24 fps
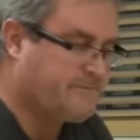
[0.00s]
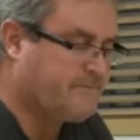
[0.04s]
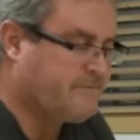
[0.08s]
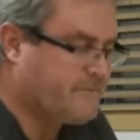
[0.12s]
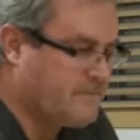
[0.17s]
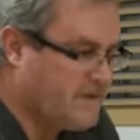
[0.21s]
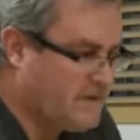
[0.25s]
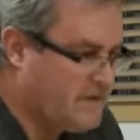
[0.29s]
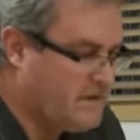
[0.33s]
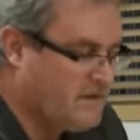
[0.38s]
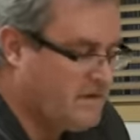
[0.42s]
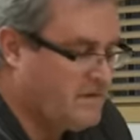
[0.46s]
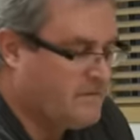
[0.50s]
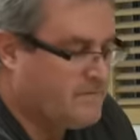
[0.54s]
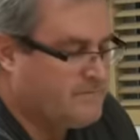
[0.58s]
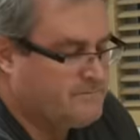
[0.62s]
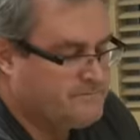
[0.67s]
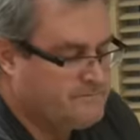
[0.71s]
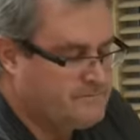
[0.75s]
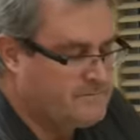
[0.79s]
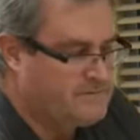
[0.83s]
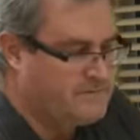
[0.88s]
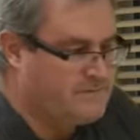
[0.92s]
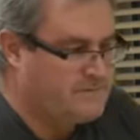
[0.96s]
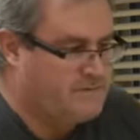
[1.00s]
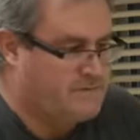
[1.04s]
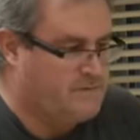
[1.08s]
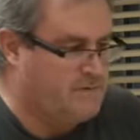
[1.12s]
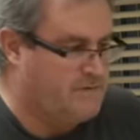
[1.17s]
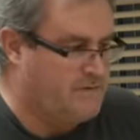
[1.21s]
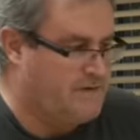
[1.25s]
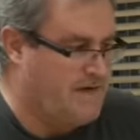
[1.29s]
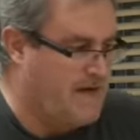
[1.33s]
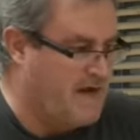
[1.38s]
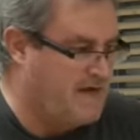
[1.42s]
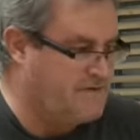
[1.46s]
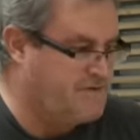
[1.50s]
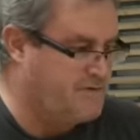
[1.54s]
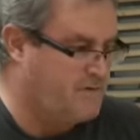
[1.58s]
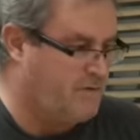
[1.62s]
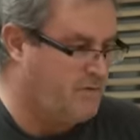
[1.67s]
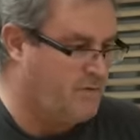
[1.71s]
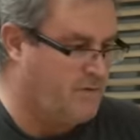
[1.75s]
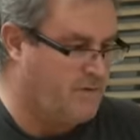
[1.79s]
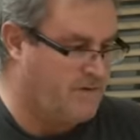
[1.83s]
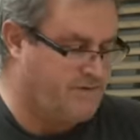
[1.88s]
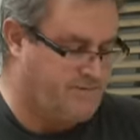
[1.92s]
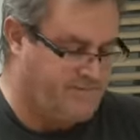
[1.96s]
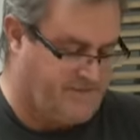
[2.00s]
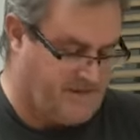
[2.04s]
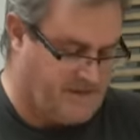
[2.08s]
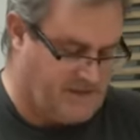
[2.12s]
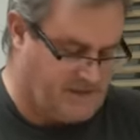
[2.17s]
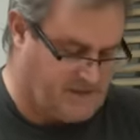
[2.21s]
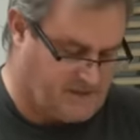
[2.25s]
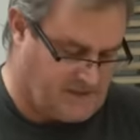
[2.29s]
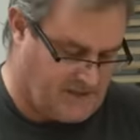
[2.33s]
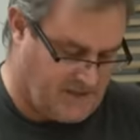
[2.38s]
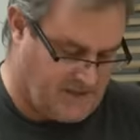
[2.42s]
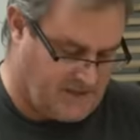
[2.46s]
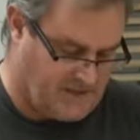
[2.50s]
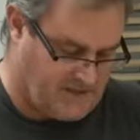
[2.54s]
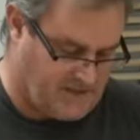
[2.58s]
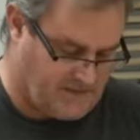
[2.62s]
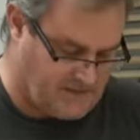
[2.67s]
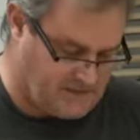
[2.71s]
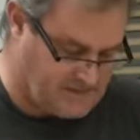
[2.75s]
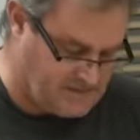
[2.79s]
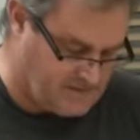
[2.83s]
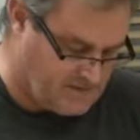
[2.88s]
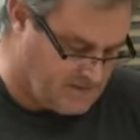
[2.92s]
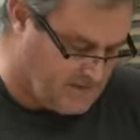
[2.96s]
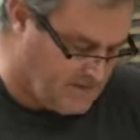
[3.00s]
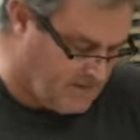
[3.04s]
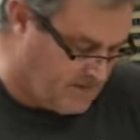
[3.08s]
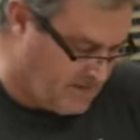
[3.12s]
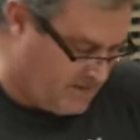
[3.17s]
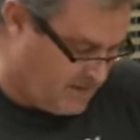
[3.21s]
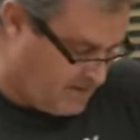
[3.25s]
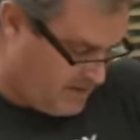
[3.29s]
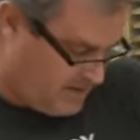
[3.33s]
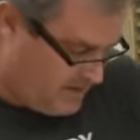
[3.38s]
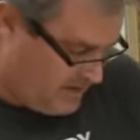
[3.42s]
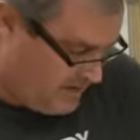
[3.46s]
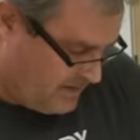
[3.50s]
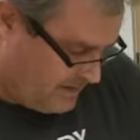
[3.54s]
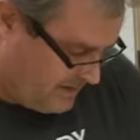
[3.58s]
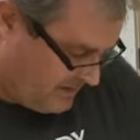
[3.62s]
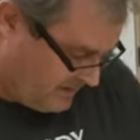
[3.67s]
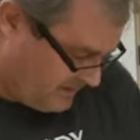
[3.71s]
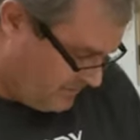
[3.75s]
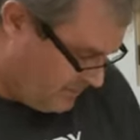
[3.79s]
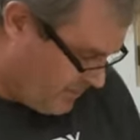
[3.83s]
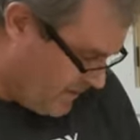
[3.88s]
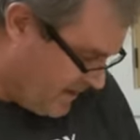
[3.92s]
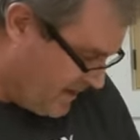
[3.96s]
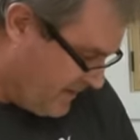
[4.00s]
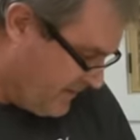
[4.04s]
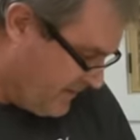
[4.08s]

you know, do a natural wood finish on this, you'd want to